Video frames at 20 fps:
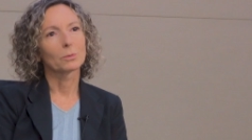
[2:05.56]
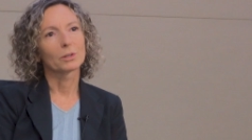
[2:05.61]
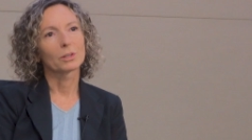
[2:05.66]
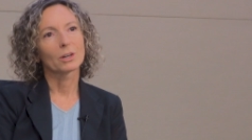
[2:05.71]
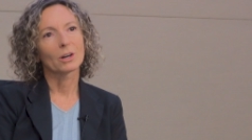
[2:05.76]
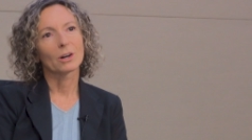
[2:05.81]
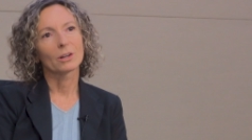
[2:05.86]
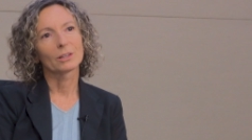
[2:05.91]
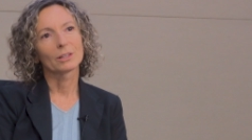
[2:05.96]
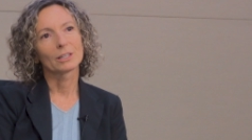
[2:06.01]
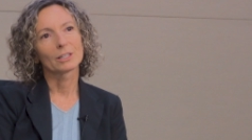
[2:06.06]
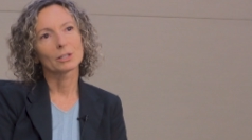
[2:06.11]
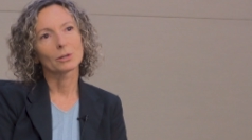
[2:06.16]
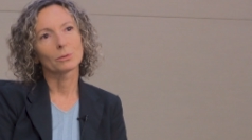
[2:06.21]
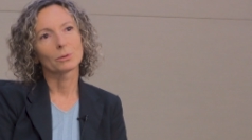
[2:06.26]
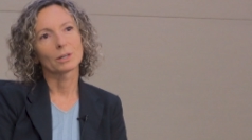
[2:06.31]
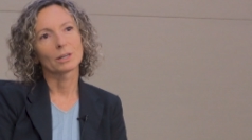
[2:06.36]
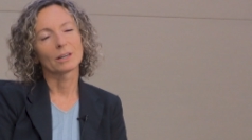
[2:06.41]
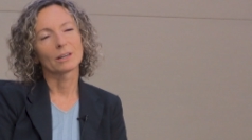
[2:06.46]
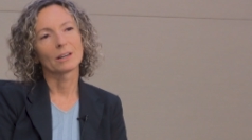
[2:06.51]
with colleagues who
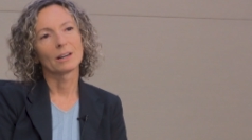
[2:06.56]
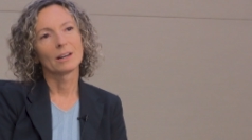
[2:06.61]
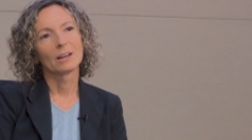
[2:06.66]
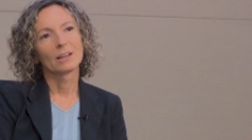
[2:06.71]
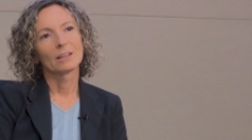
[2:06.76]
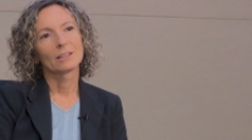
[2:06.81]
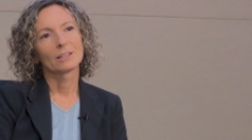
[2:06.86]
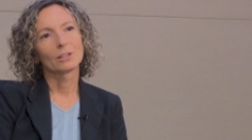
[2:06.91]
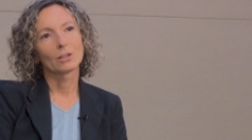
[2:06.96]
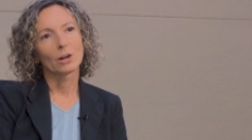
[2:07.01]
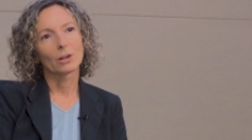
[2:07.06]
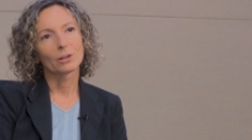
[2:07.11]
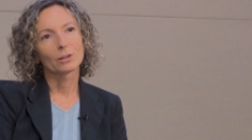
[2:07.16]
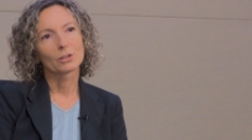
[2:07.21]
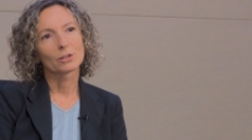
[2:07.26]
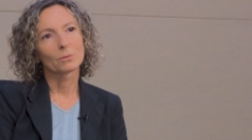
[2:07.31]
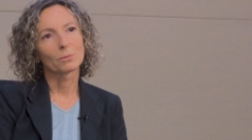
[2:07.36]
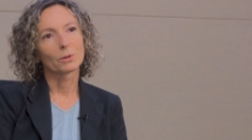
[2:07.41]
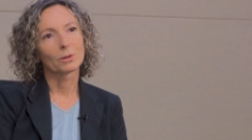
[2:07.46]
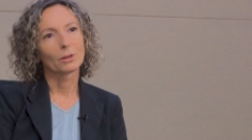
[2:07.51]
are
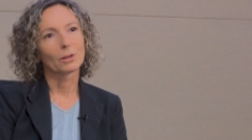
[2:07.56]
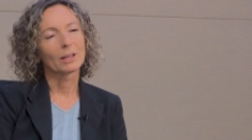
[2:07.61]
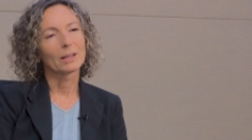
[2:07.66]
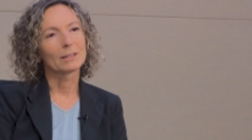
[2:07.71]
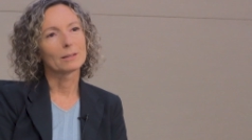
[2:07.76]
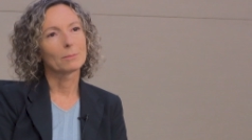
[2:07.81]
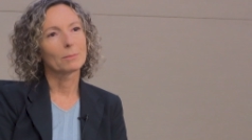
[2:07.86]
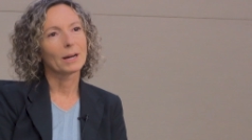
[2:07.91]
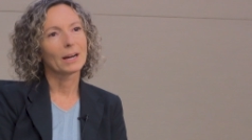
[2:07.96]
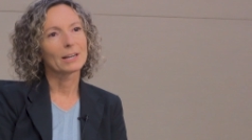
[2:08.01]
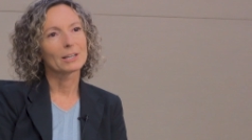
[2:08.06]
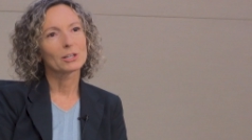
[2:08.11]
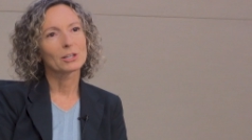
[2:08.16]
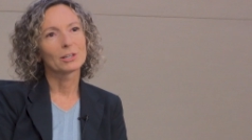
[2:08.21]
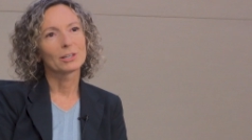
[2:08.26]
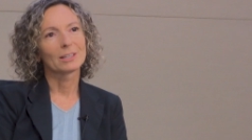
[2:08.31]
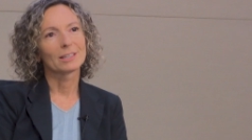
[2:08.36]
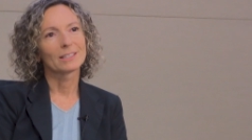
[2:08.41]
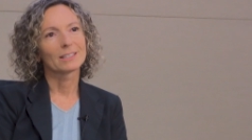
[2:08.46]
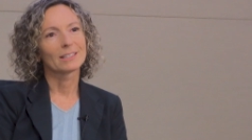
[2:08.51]
knowledgeable and
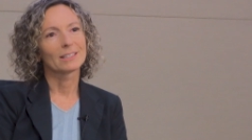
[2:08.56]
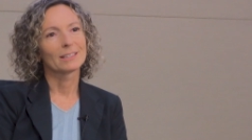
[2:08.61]
passionate